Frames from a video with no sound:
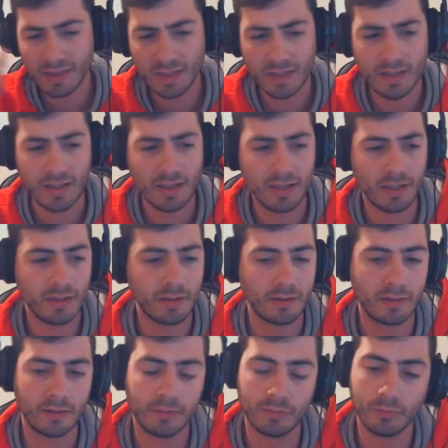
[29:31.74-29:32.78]

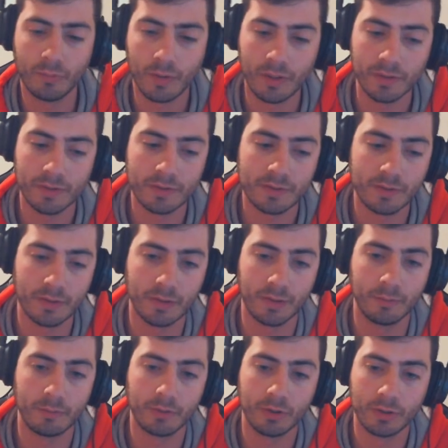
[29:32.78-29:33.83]
And if you want
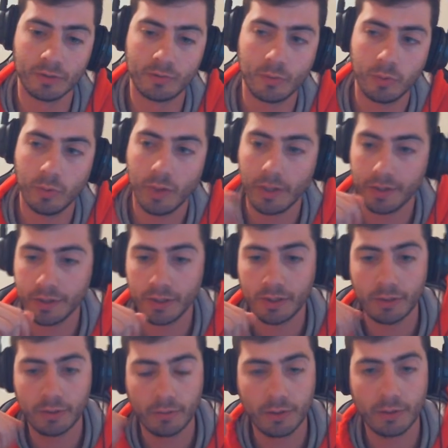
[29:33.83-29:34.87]
some good quality
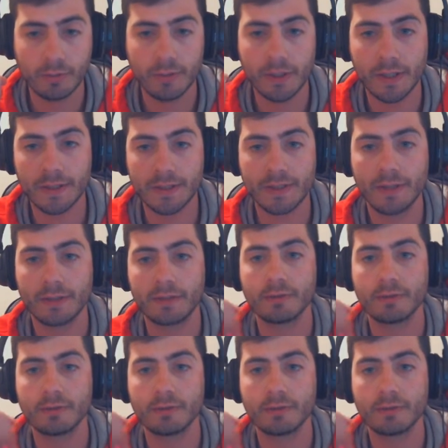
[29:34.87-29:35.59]
Yu-Gi-Oh content,